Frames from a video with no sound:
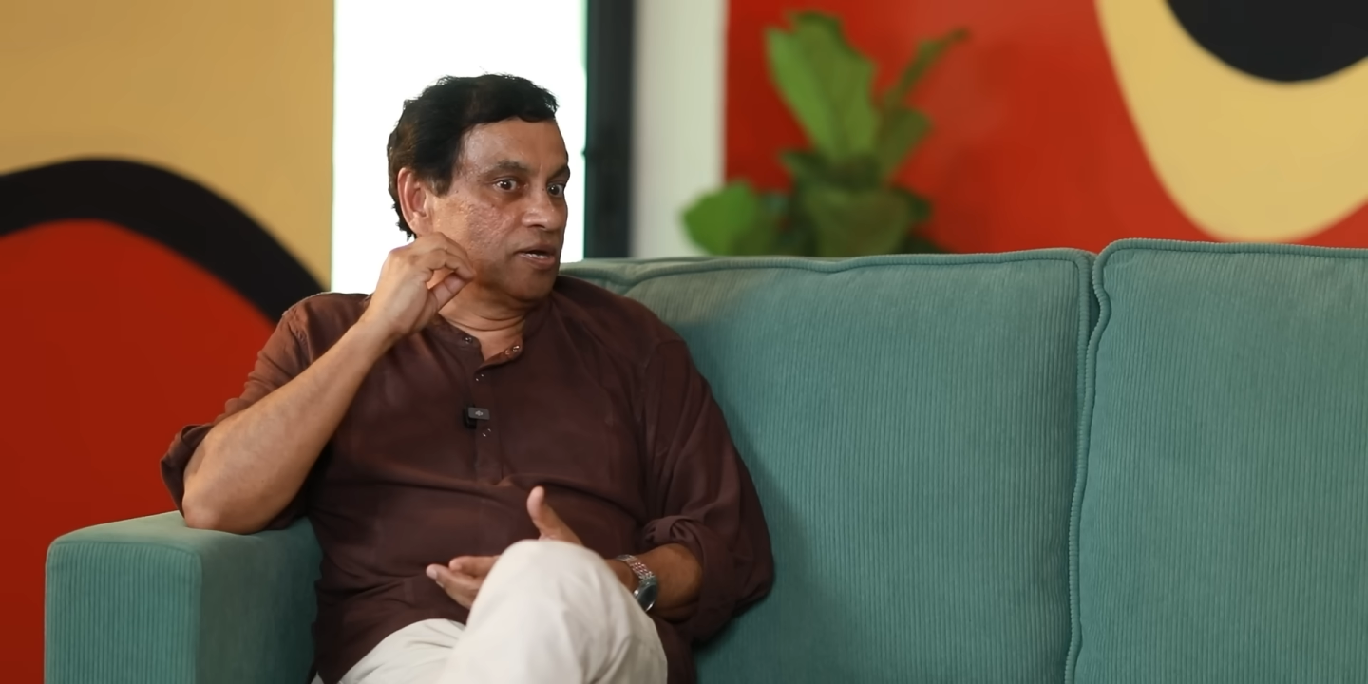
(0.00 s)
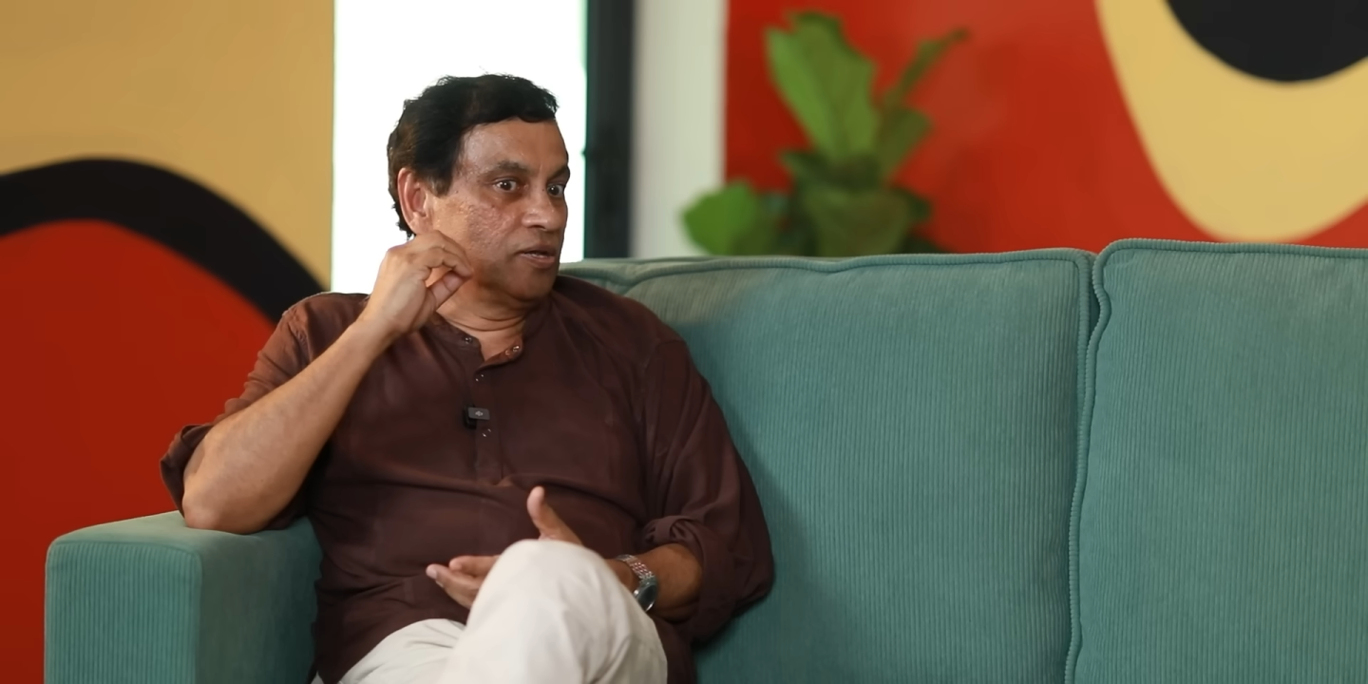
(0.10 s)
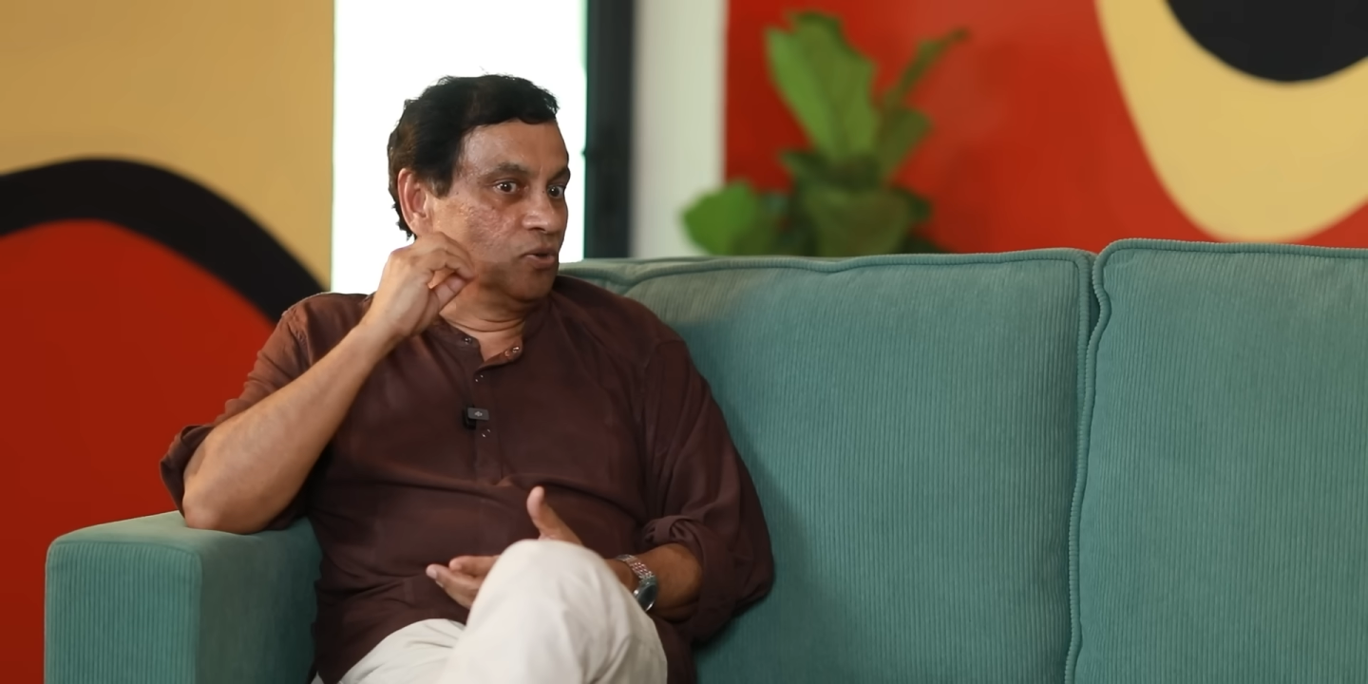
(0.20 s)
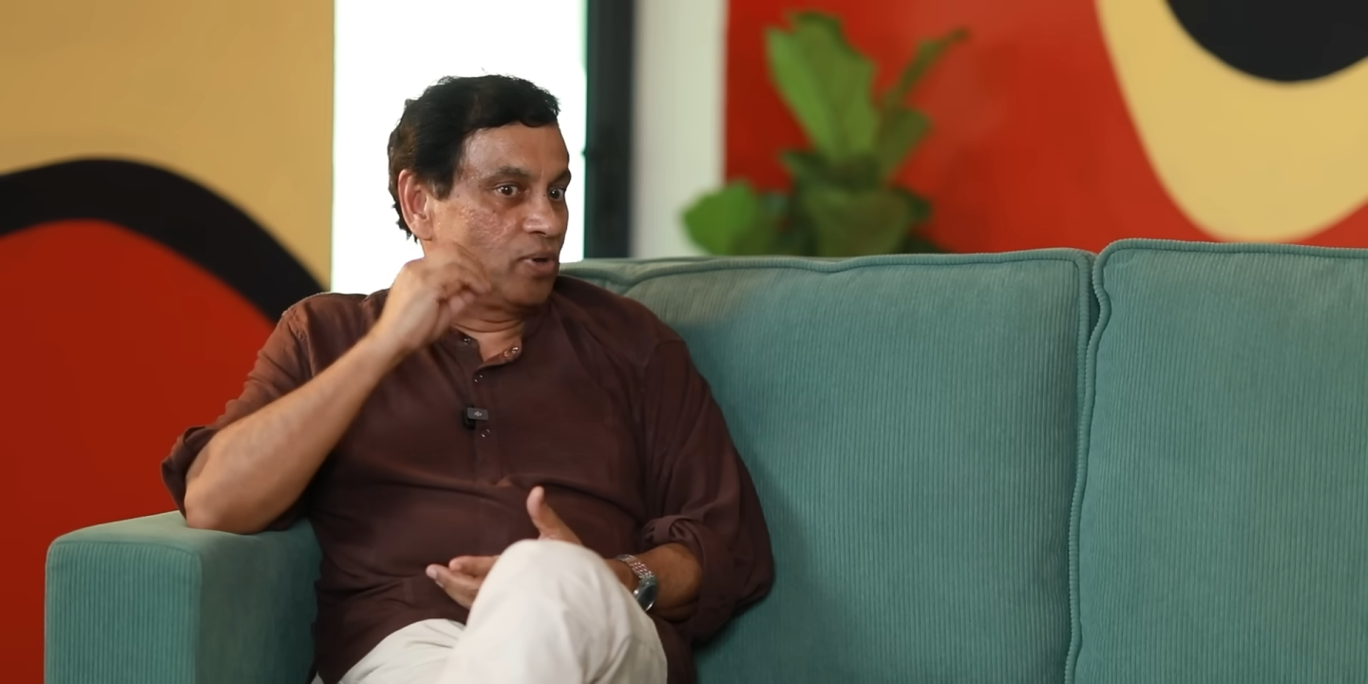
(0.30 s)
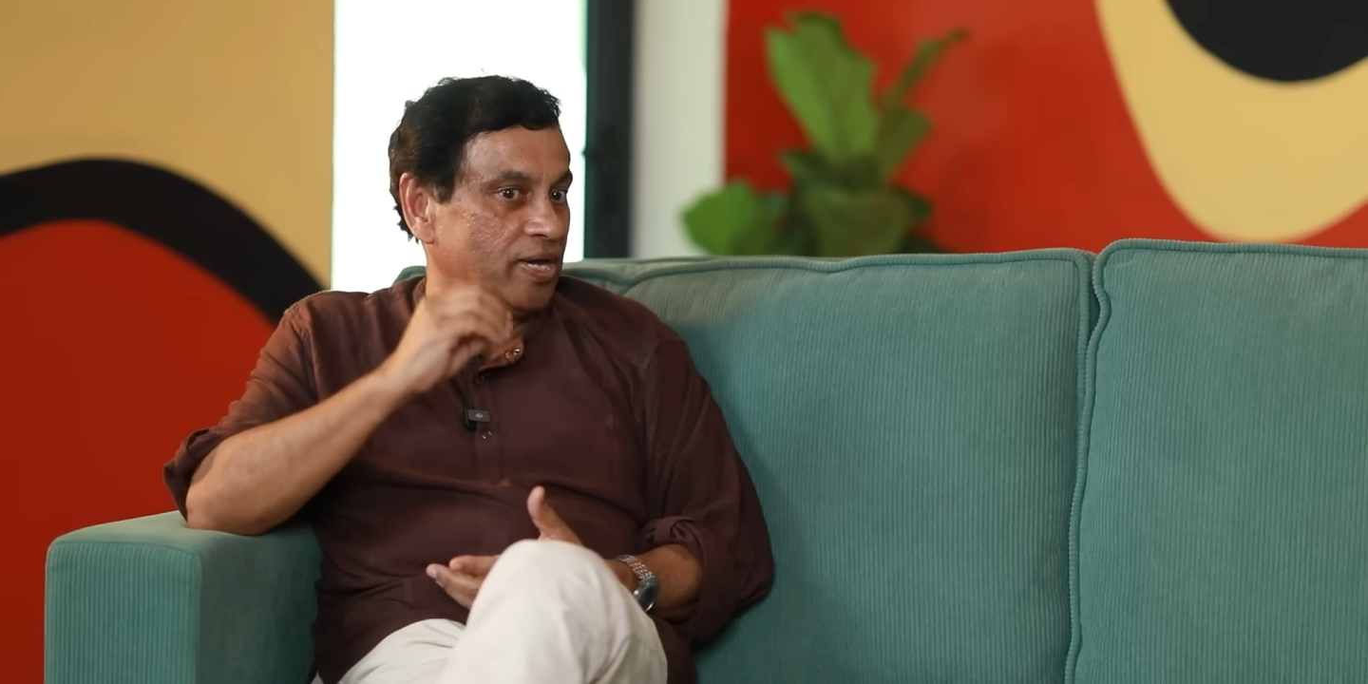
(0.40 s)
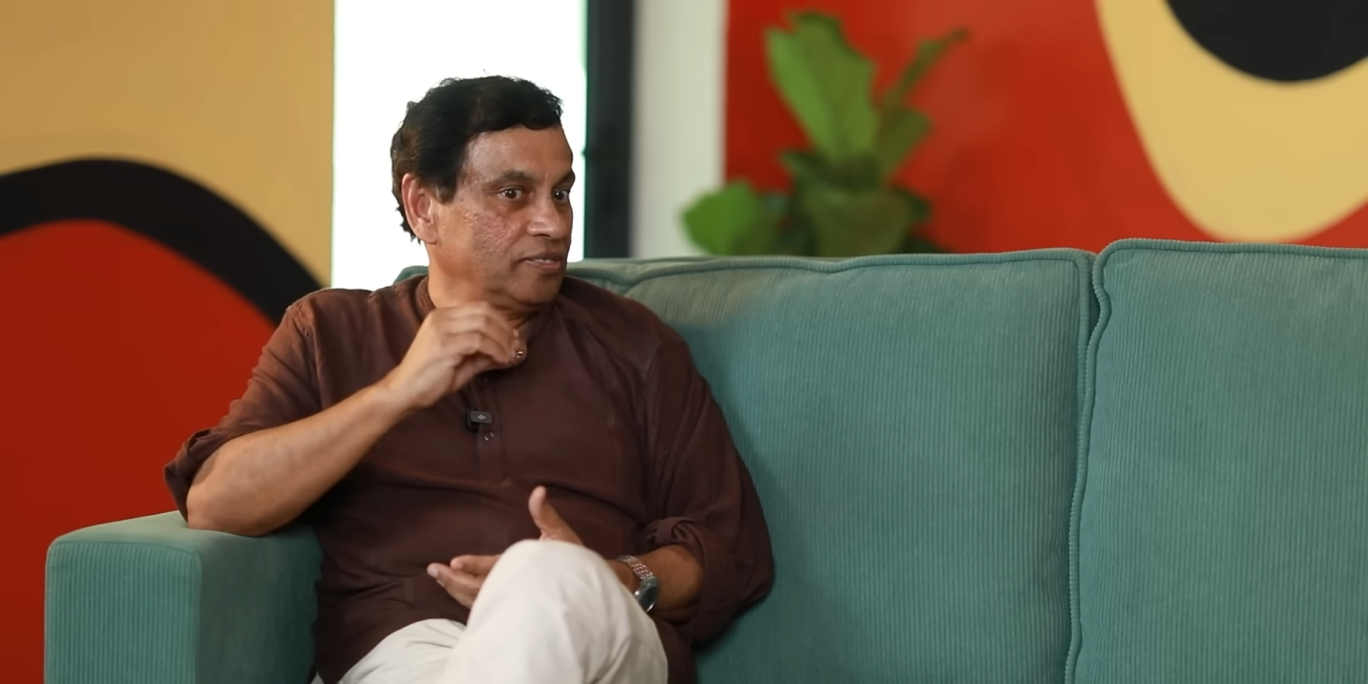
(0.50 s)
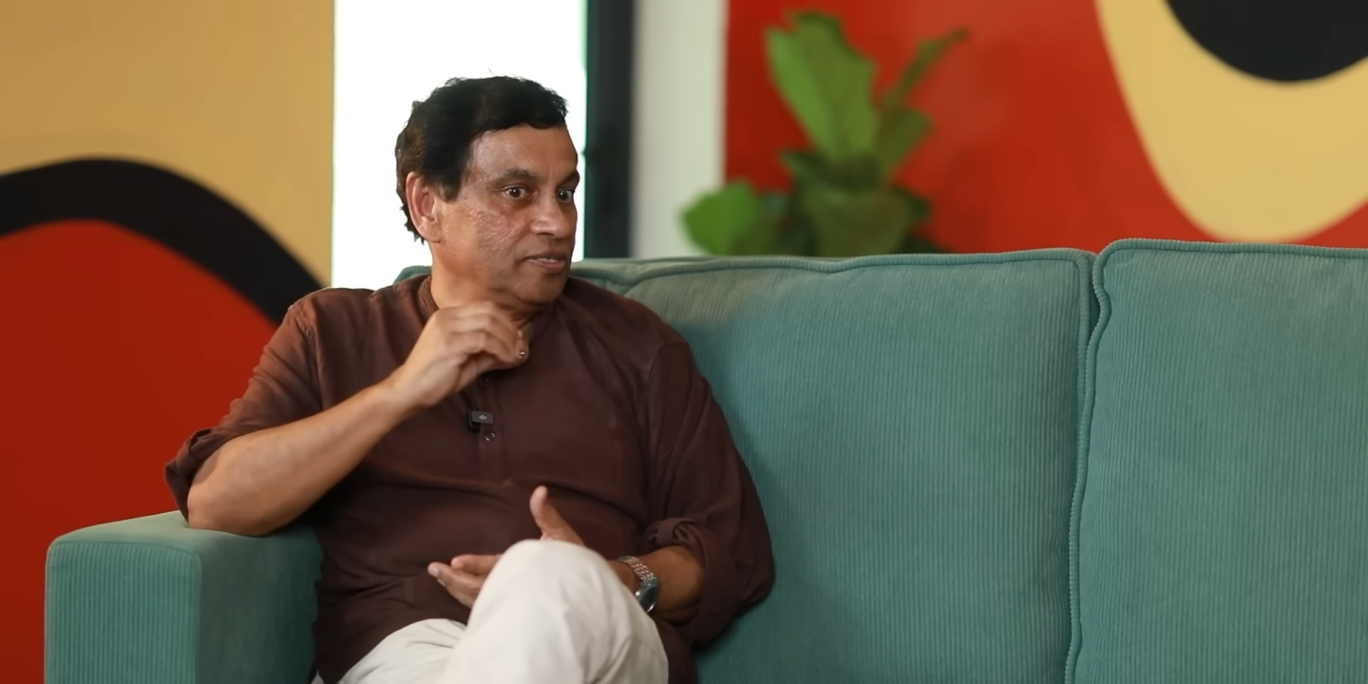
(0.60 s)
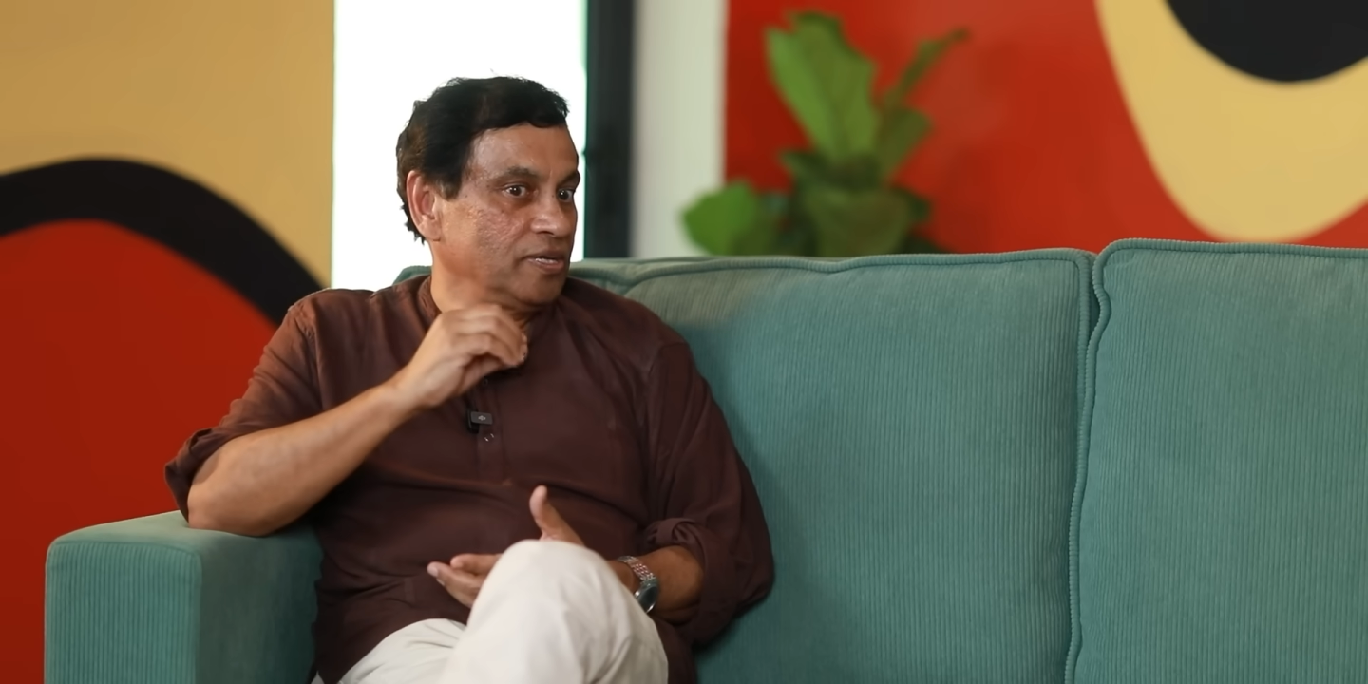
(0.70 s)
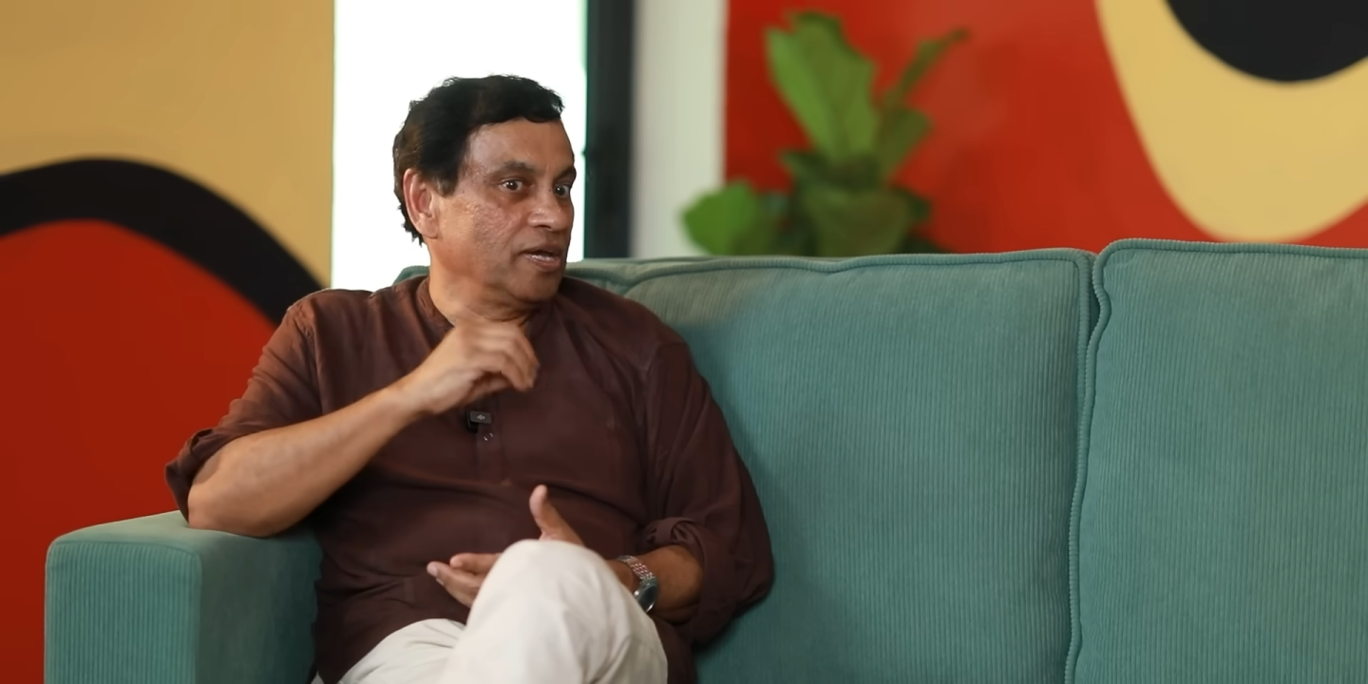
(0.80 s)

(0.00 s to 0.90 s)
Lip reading: look at